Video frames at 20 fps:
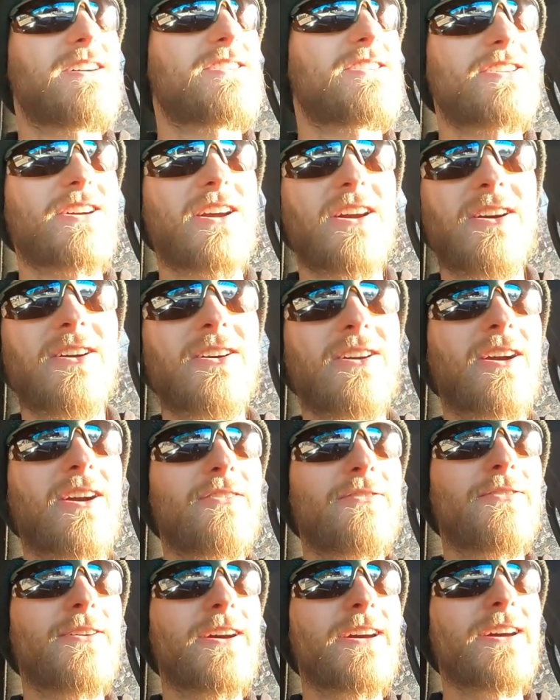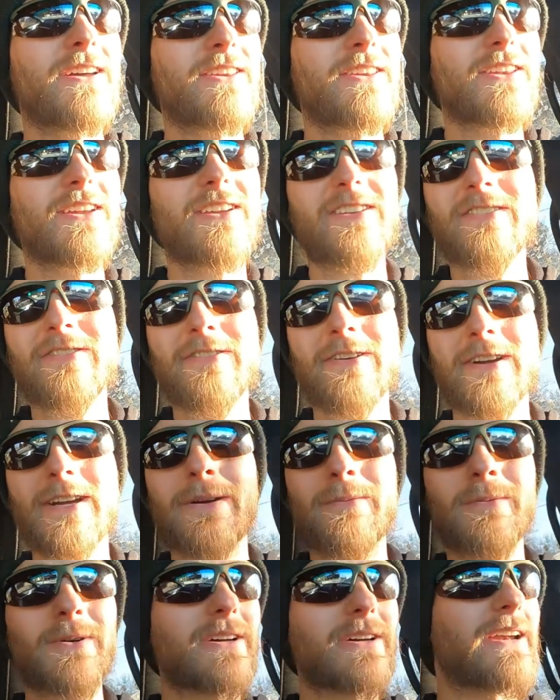sharing our faith as a
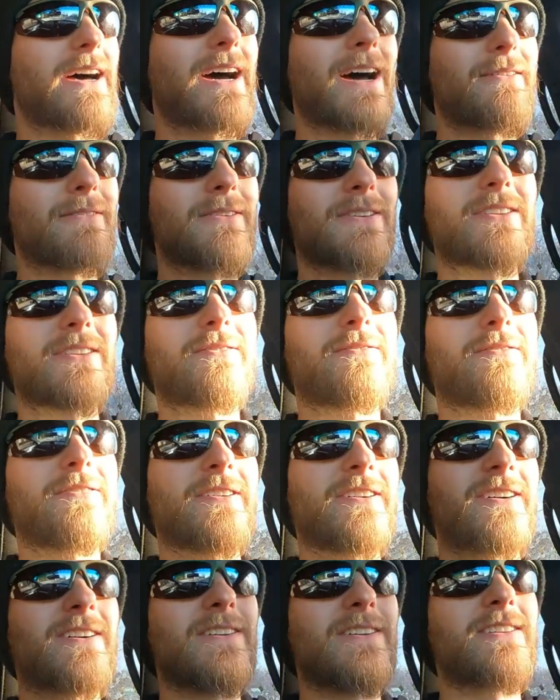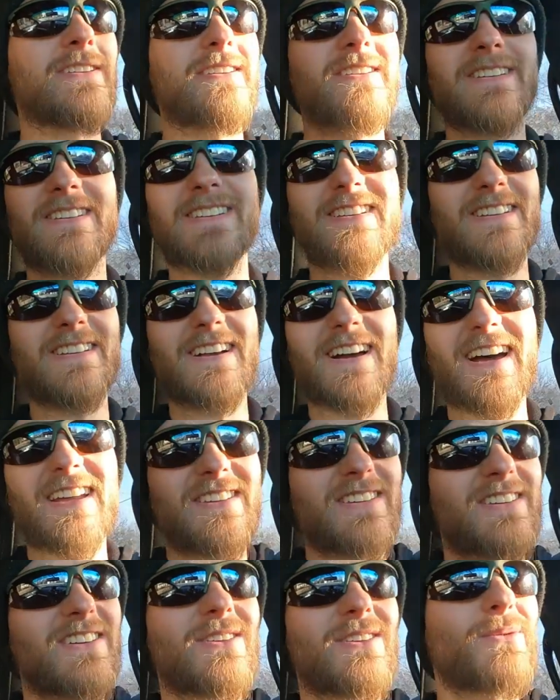family, and having some fun.
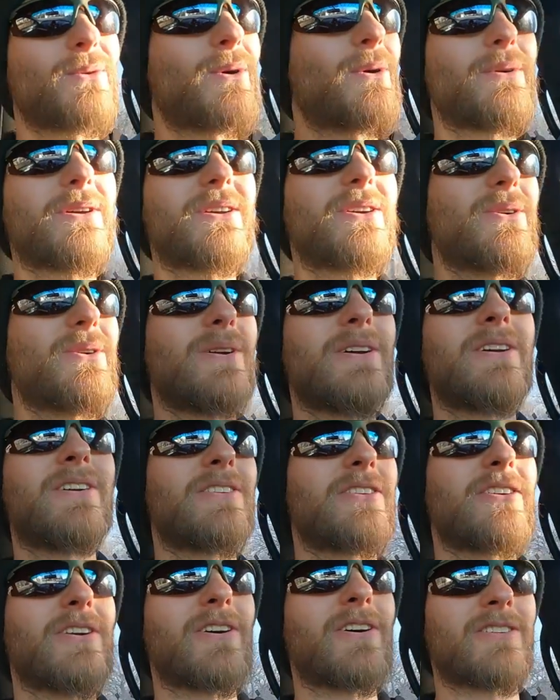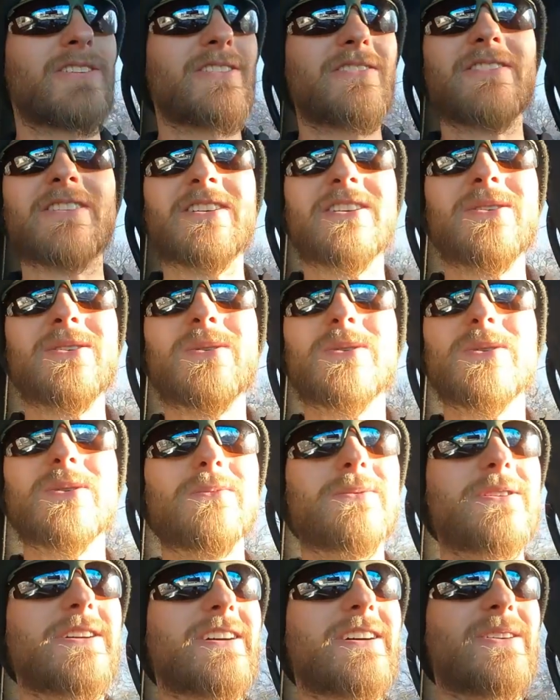That's just what we do here at the Arctic Vette
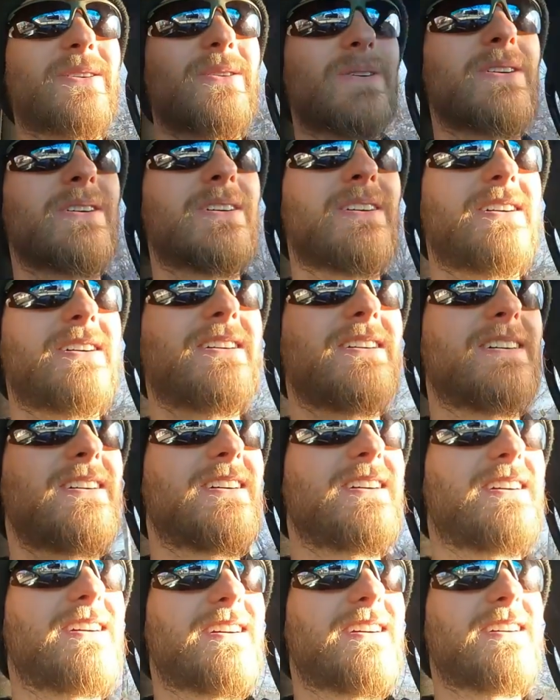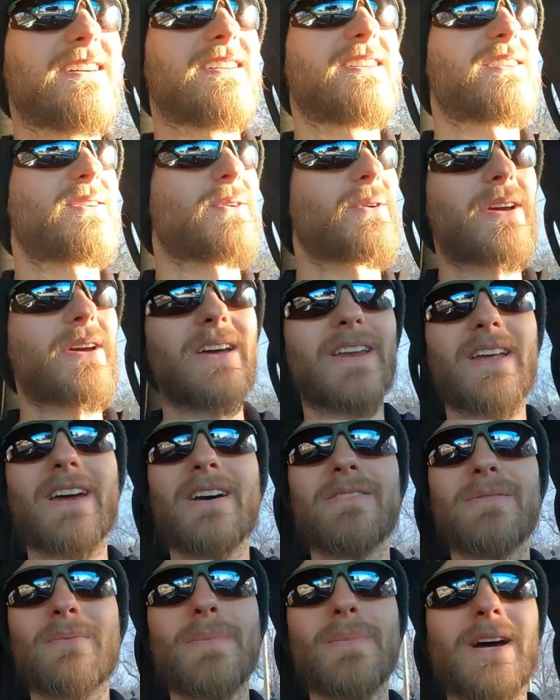YouTube channel. It's okay to
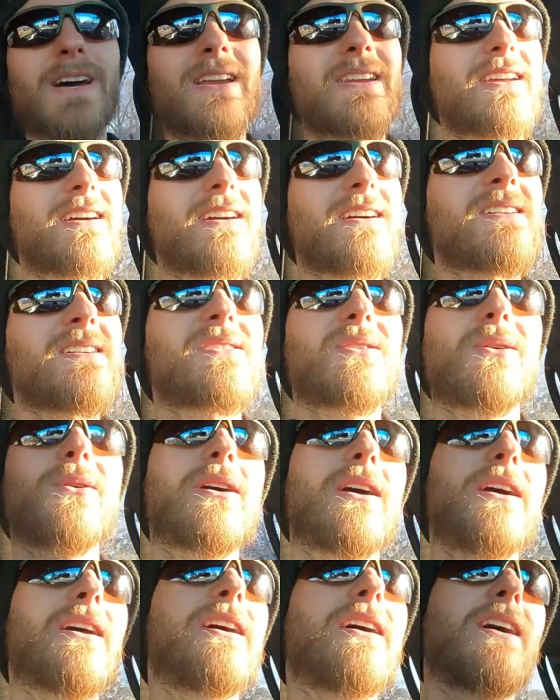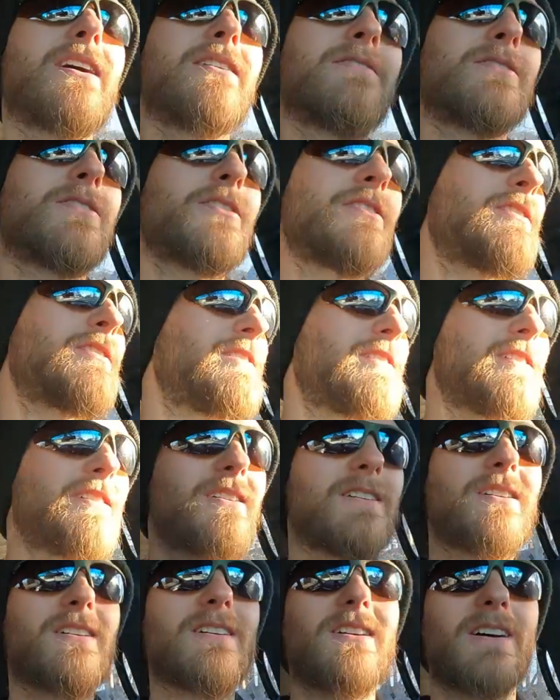have a bad day, it's okay to have a
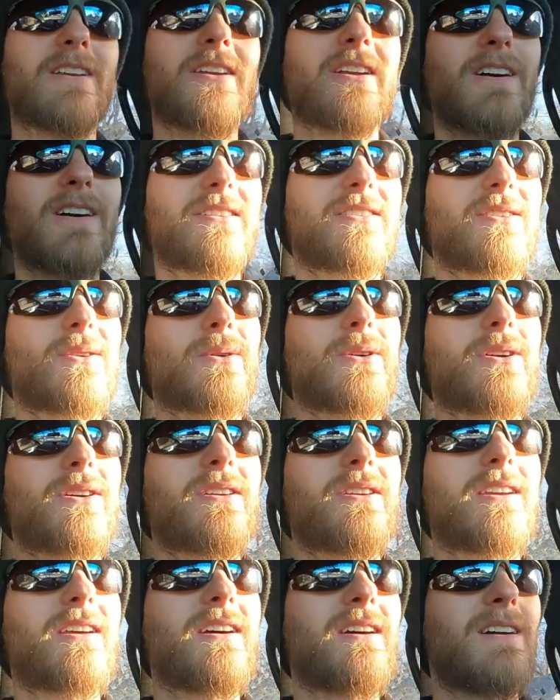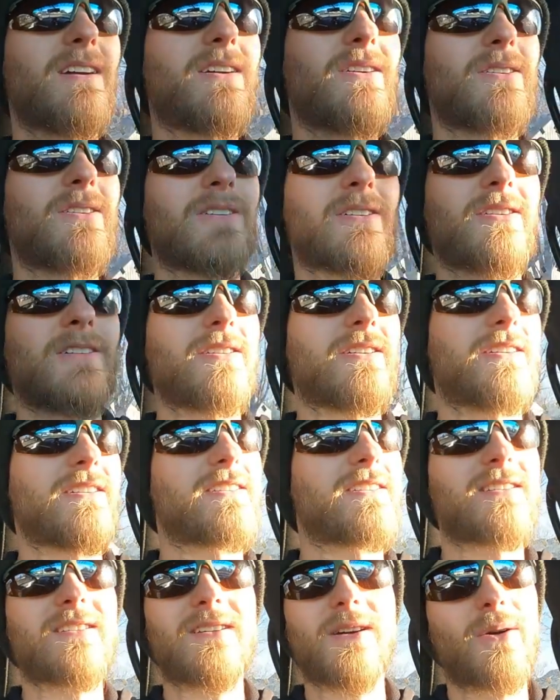not so good day, or
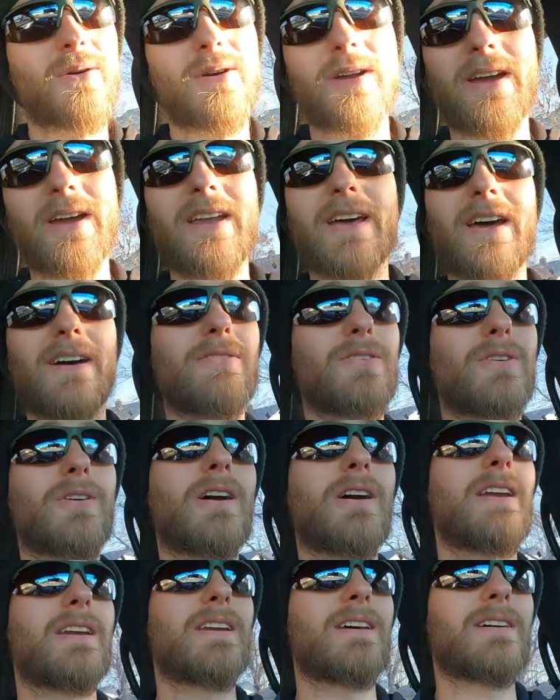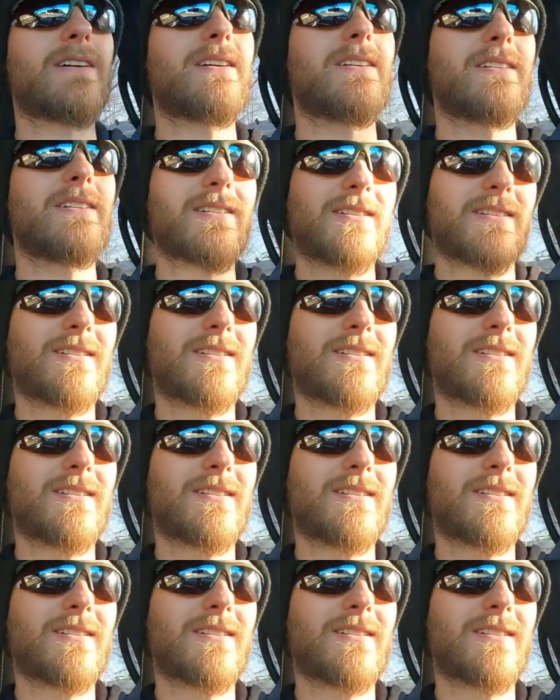it's okay to have a great day.